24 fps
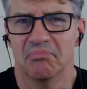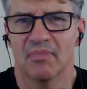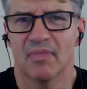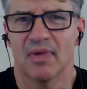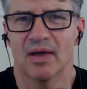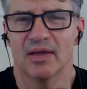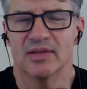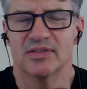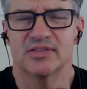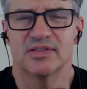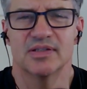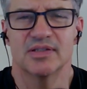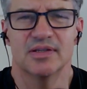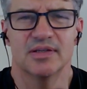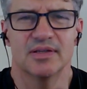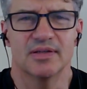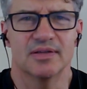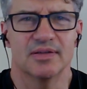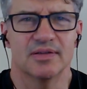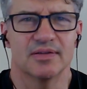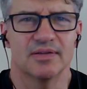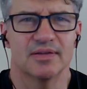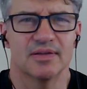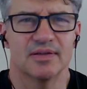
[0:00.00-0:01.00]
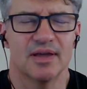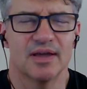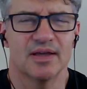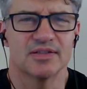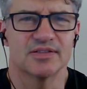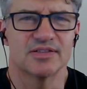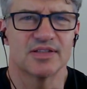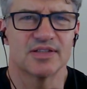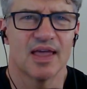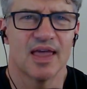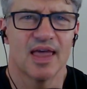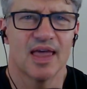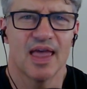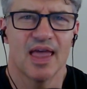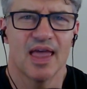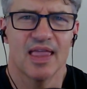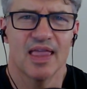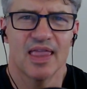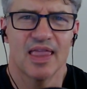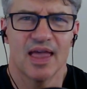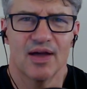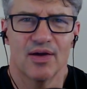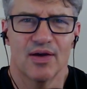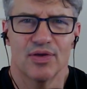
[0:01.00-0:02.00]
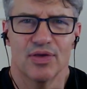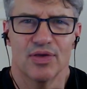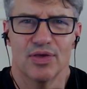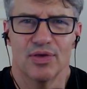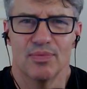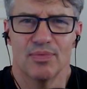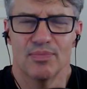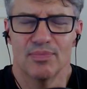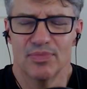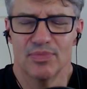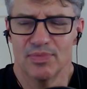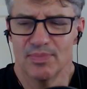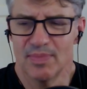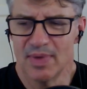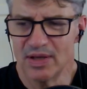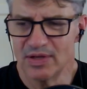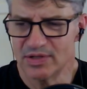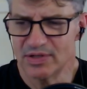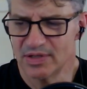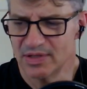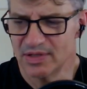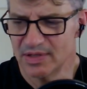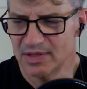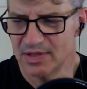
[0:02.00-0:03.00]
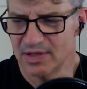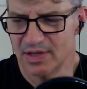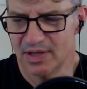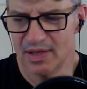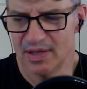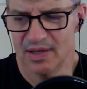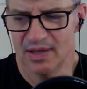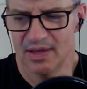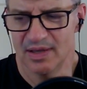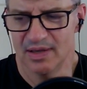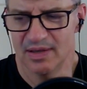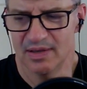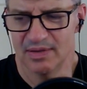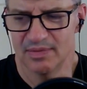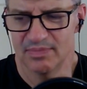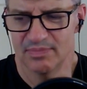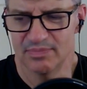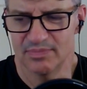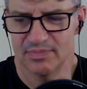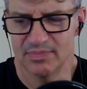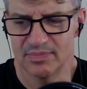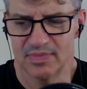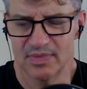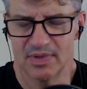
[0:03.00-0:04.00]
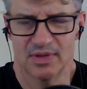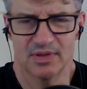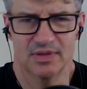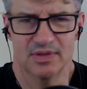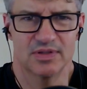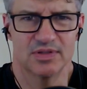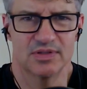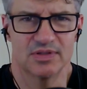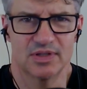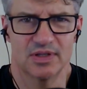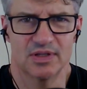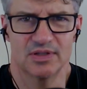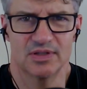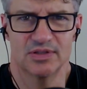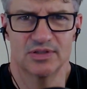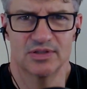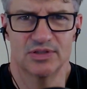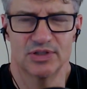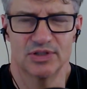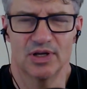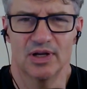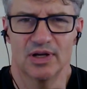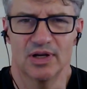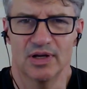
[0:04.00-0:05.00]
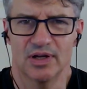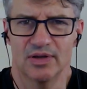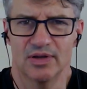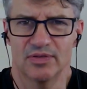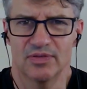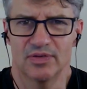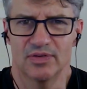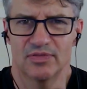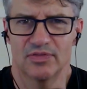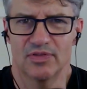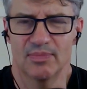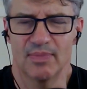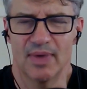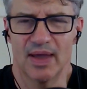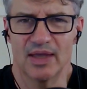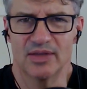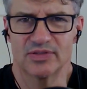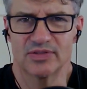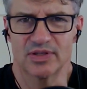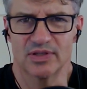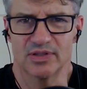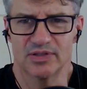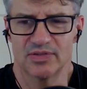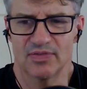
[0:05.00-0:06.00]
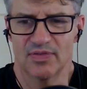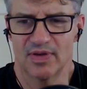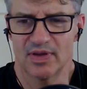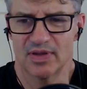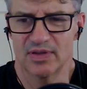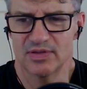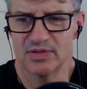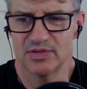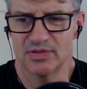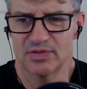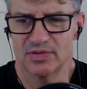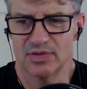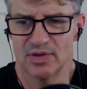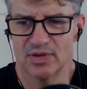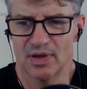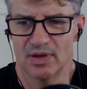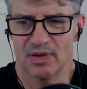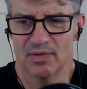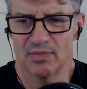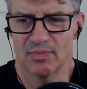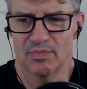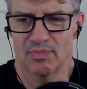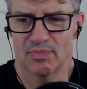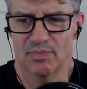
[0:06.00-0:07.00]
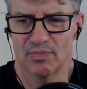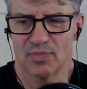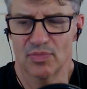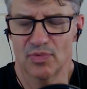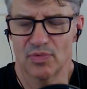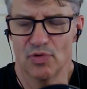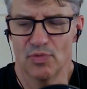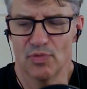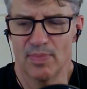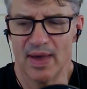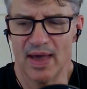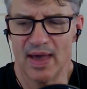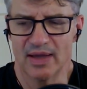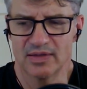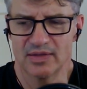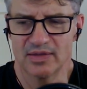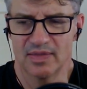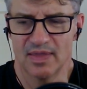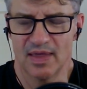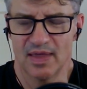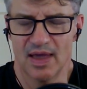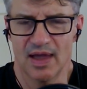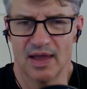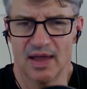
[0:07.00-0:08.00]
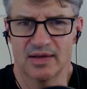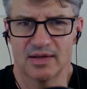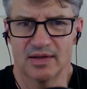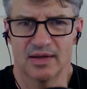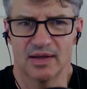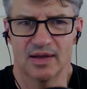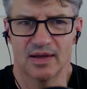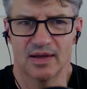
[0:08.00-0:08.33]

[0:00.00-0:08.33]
I see. Yes. Now, you mentioned St. John of Damascus. If I could just go back to that.